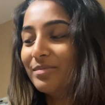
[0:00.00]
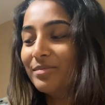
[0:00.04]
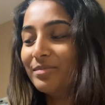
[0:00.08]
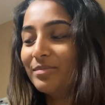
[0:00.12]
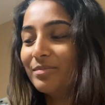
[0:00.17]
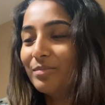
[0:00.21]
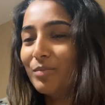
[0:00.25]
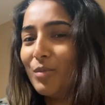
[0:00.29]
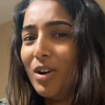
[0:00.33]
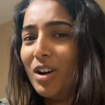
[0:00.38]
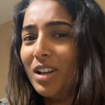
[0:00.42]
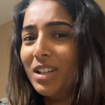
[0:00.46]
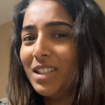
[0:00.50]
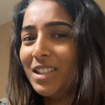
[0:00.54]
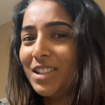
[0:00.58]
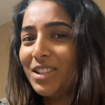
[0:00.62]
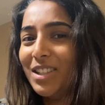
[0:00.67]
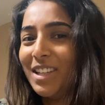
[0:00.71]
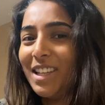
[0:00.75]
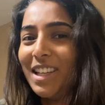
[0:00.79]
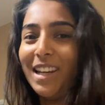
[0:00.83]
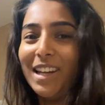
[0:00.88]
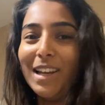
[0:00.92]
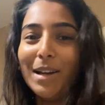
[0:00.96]
wand to
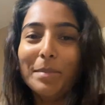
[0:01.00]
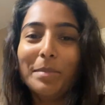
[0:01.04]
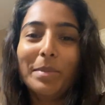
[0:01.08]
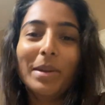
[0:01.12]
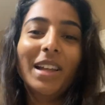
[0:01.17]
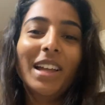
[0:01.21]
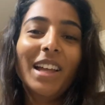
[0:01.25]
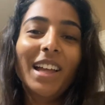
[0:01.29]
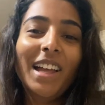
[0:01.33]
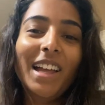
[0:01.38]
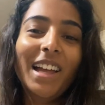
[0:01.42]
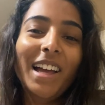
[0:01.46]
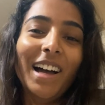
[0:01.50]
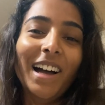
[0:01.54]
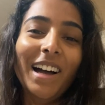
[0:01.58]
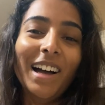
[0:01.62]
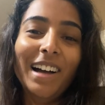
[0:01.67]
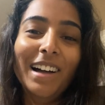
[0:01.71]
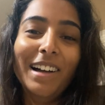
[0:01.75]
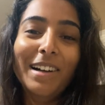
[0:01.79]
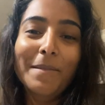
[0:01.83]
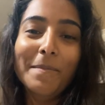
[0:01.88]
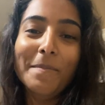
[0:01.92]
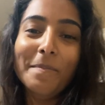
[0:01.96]
heat up,
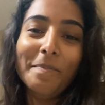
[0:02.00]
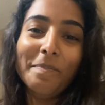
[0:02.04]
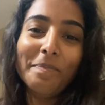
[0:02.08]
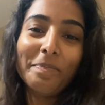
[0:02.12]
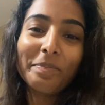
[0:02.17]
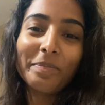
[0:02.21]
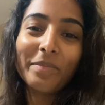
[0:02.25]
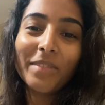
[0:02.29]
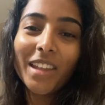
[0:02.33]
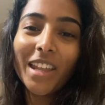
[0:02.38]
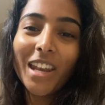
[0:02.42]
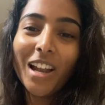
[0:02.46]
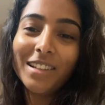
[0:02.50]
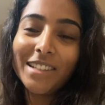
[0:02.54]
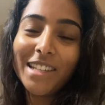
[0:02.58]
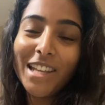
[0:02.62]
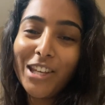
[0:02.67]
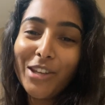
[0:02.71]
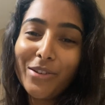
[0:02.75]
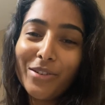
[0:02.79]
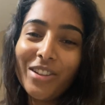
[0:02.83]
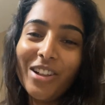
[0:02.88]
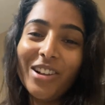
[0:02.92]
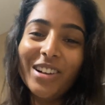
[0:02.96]
and I'll take
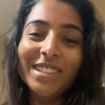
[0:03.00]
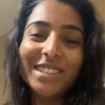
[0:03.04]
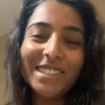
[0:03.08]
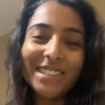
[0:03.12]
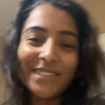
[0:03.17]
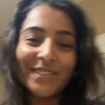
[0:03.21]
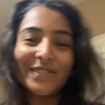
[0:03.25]
you along.